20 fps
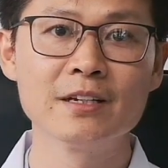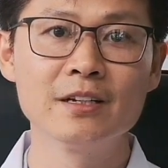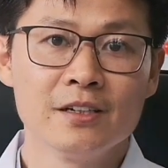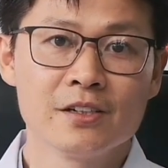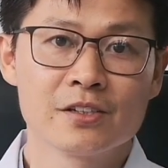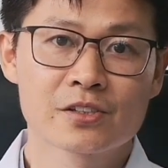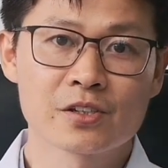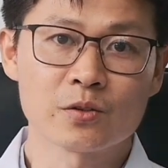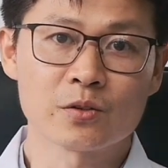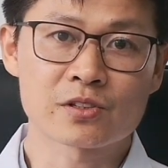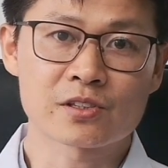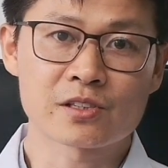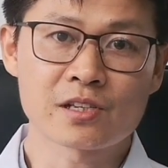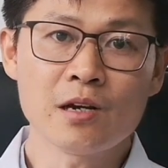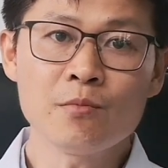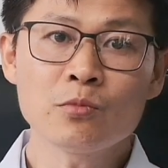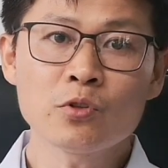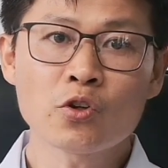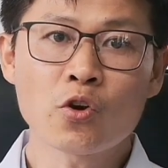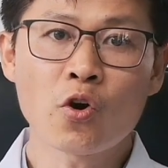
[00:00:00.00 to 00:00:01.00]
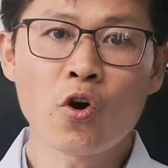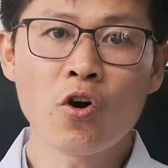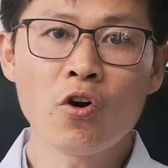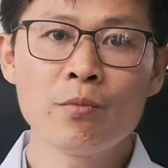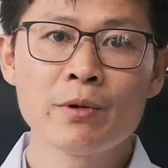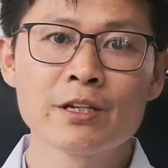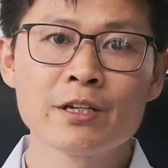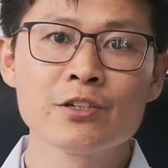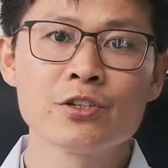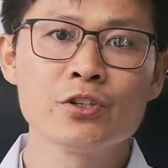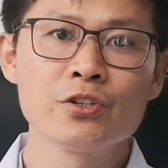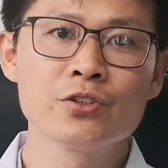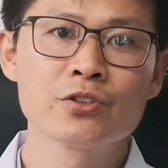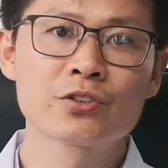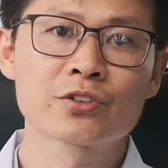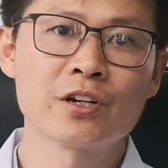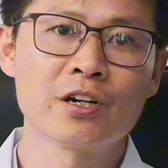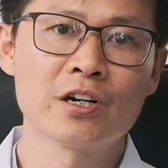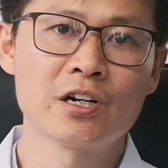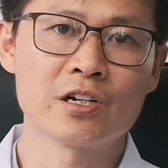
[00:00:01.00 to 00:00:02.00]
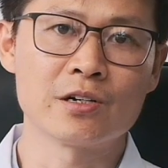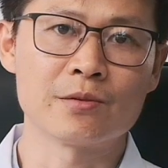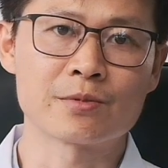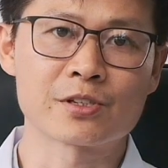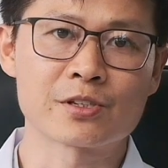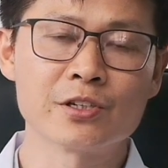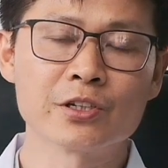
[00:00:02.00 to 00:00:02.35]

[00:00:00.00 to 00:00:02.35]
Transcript: So some commonly used herbs,